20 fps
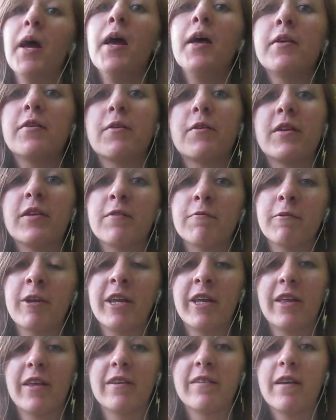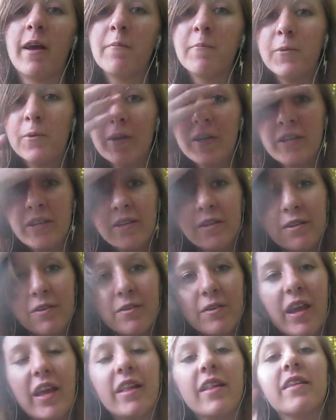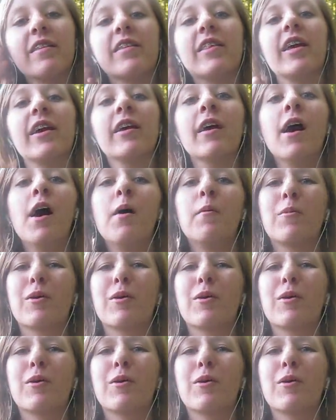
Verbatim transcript: So this is ridiculous. I'm going to do Caitlyn's thing,